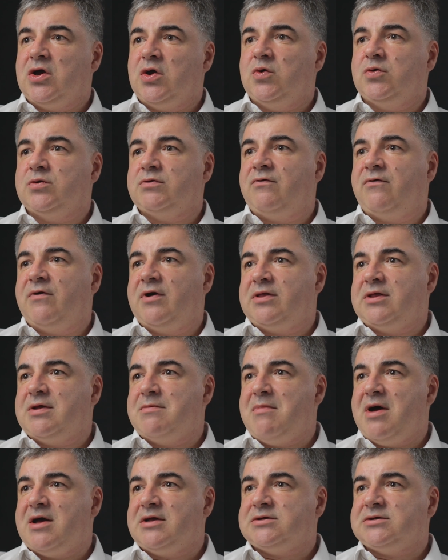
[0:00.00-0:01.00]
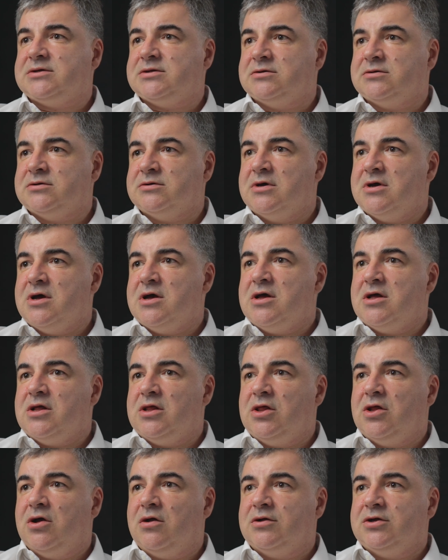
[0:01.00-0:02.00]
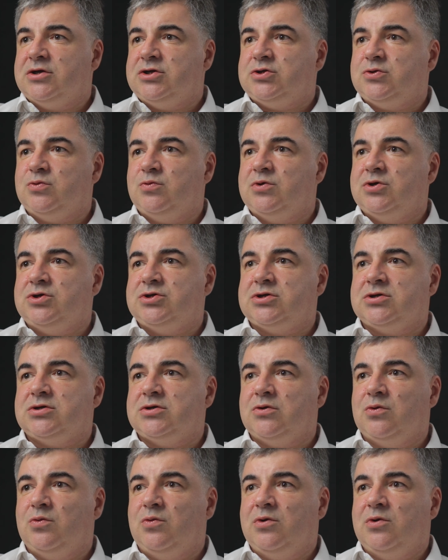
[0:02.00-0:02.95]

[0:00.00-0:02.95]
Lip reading: good fundamental knowledge which